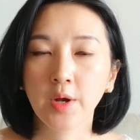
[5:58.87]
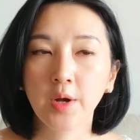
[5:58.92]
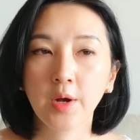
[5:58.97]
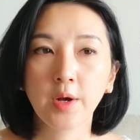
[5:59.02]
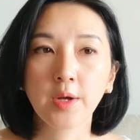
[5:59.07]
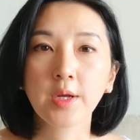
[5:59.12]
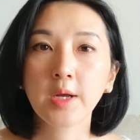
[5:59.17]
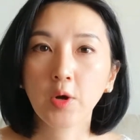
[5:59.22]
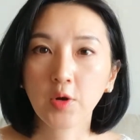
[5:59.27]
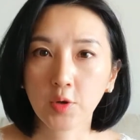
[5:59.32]

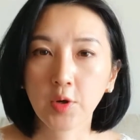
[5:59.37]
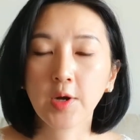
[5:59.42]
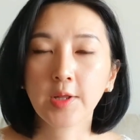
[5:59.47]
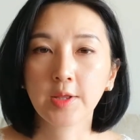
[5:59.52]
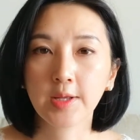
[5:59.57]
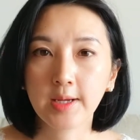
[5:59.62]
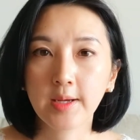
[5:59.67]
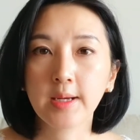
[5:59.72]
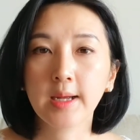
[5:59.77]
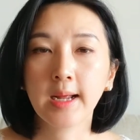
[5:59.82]
It got
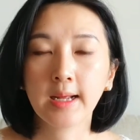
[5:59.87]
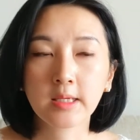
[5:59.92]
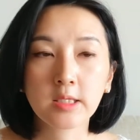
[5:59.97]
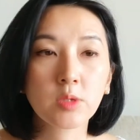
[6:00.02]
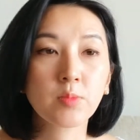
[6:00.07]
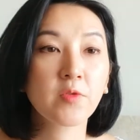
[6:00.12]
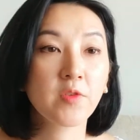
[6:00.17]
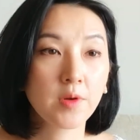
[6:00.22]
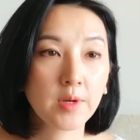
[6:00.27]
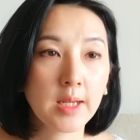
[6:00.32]
the
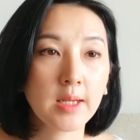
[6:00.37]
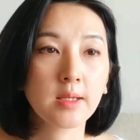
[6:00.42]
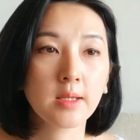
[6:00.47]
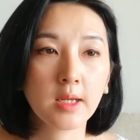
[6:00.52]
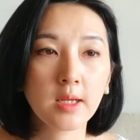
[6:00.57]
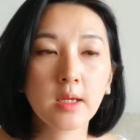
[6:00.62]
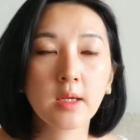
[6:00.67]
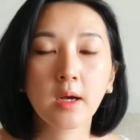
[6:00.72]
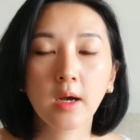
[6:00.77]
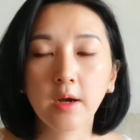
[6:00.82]

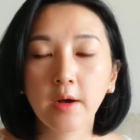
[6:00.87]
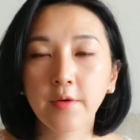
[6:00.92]
exfoliating